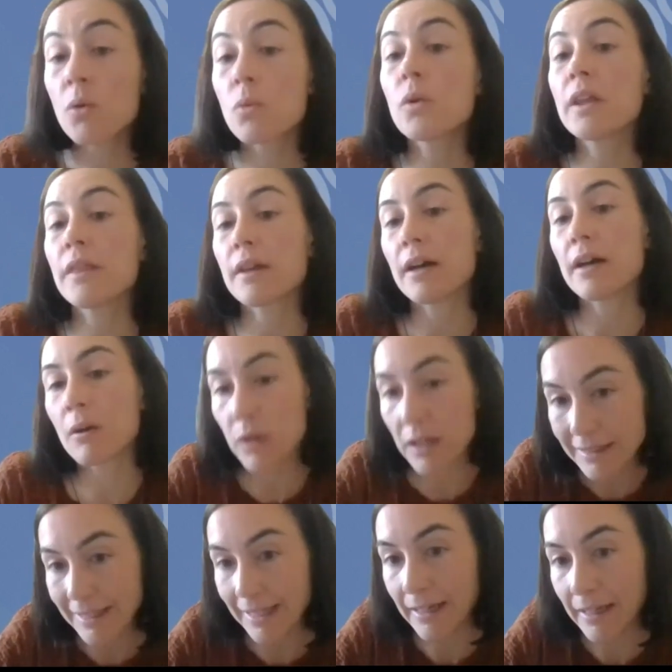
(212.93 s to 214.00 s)
with our
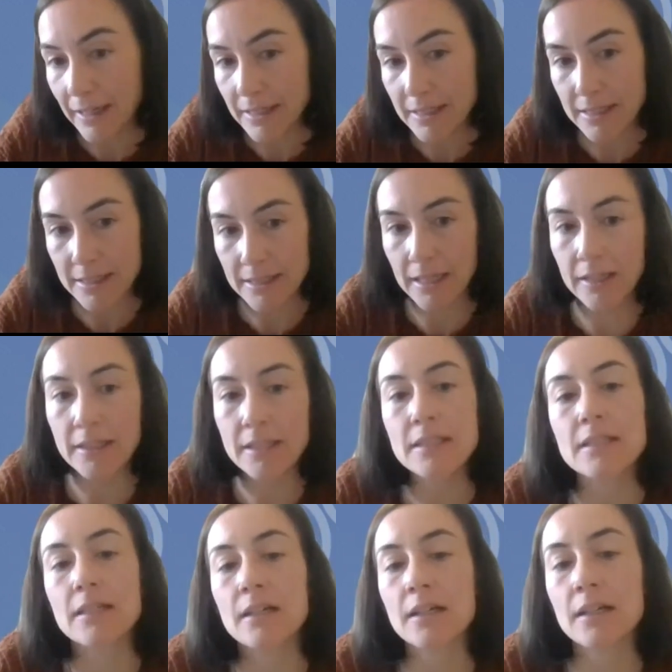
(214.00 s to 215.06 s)
10 case
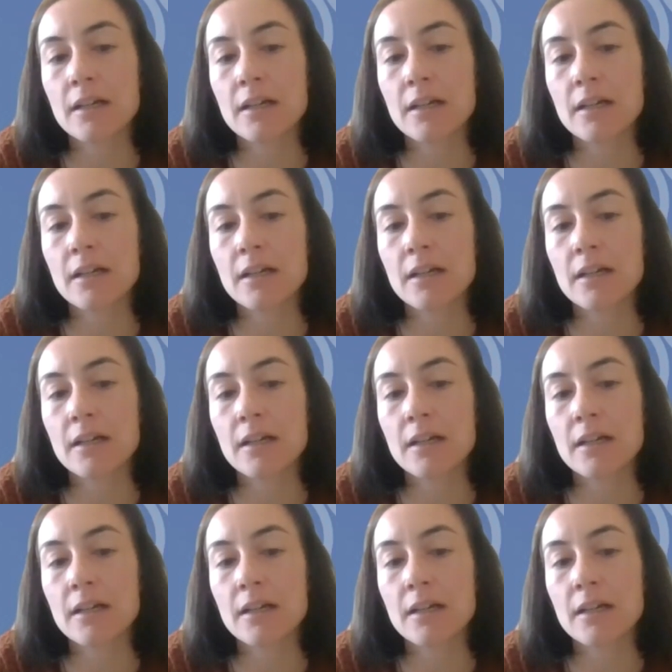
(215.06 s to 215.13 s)
studies,